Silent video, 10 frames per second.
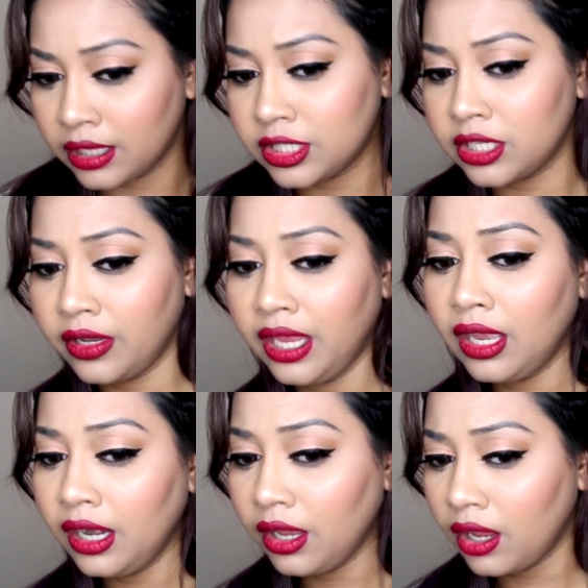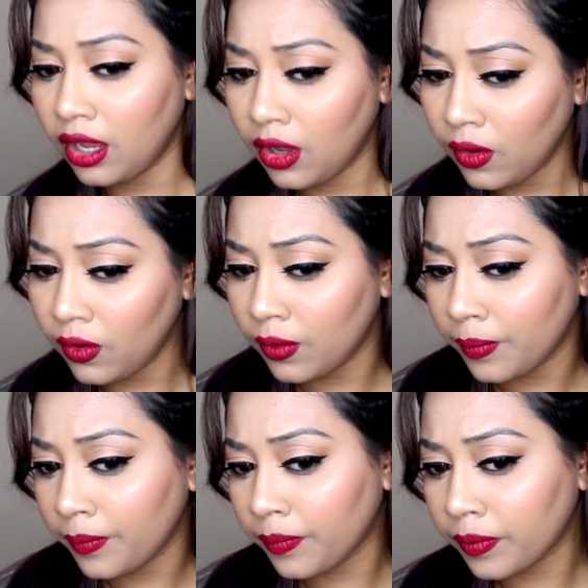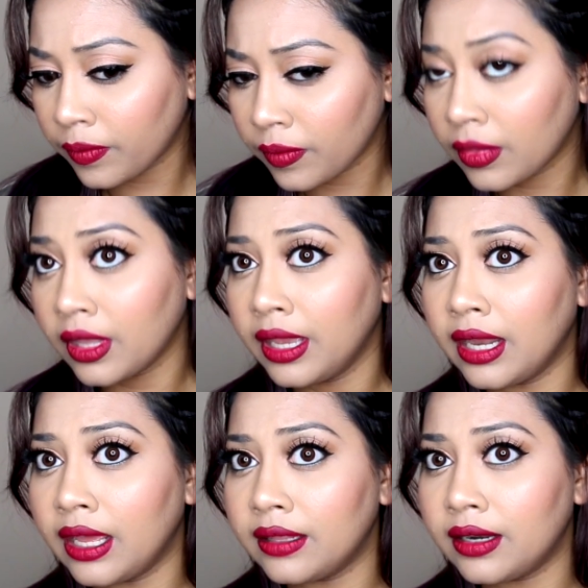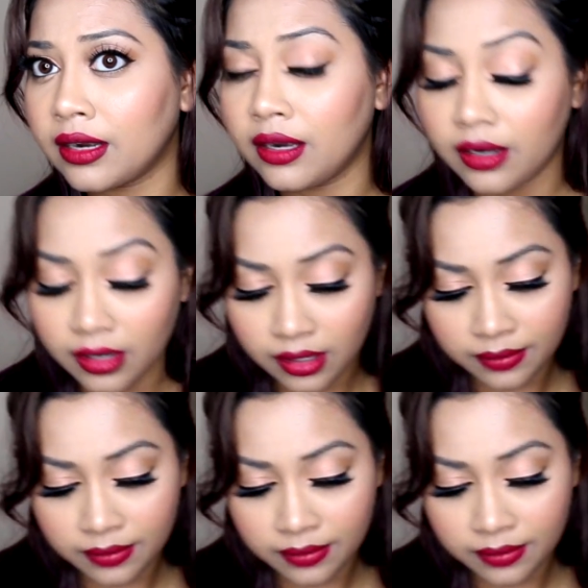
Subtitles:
So here you go. Another curl.